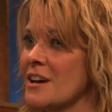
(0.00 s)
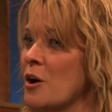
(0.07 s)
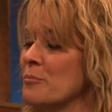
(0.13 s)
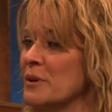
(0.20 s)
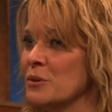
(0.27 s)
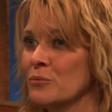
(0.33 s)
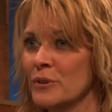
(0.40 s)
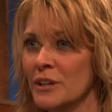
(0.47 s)

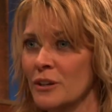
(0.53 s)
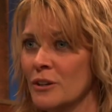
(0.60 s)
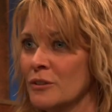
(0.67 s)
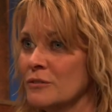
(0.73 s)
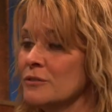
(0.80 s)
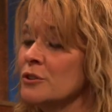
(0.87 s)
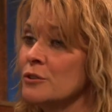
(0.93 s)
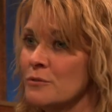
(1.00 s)
helping
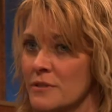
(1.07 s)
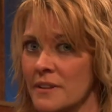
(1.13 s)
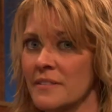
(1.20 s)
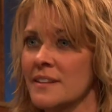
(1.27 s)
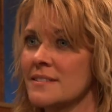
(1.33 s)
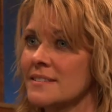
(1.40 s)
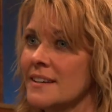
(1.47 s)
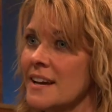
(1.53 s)
real youth in
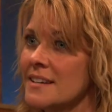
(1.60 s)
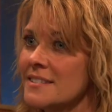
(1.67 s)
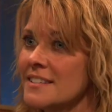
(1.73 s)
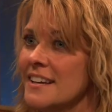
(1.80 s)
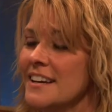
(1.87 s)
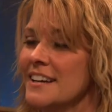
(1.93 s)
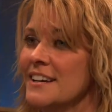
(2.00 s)
this case.